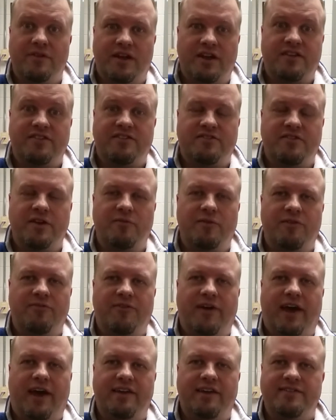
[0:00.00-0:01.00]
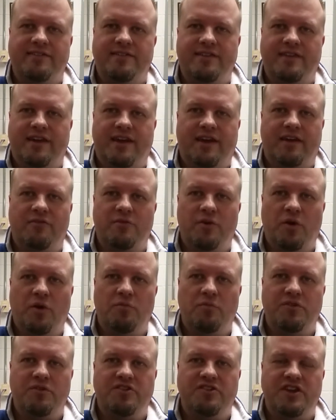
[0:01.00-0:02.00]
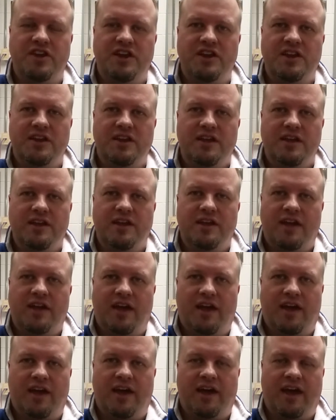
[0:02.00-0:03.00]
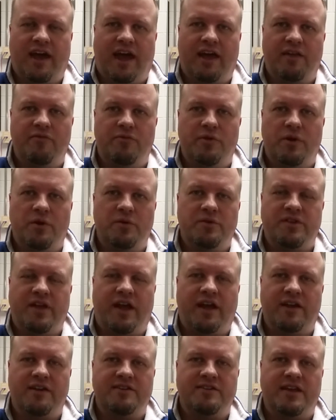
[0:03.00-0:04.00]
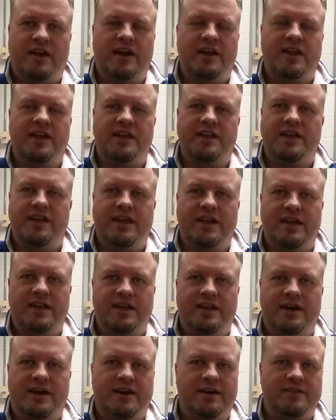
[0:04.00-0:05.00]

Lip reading: extremely fast road machine, had road tires on it, and